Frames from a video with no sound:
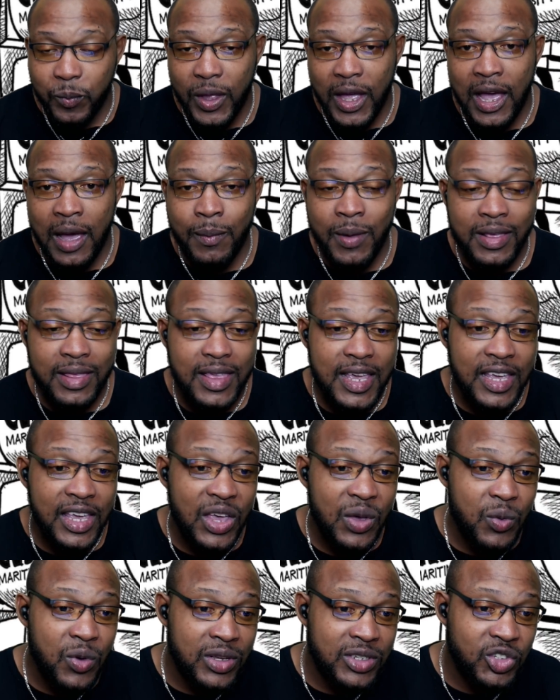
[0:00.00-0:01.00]
I think
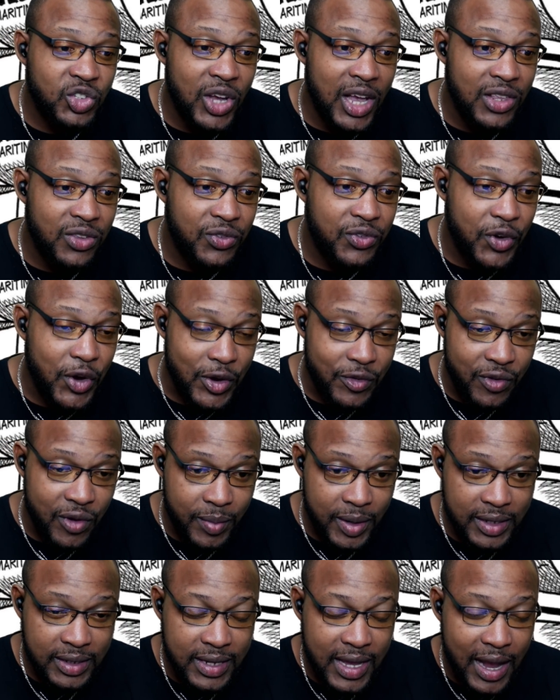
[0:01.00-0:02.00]
he was transferred from
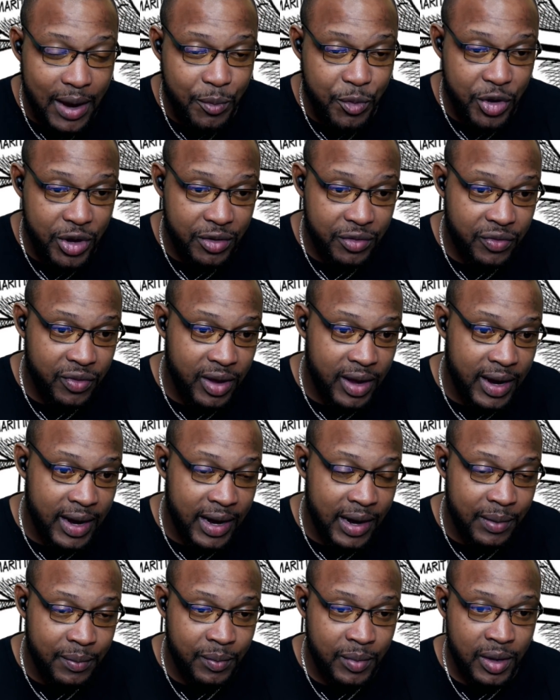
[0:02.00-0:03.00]
the Tamarind
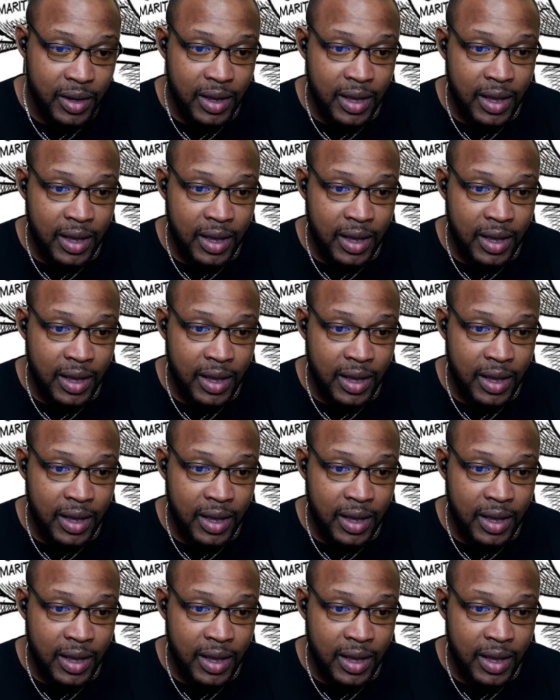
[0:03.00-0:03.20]
Farm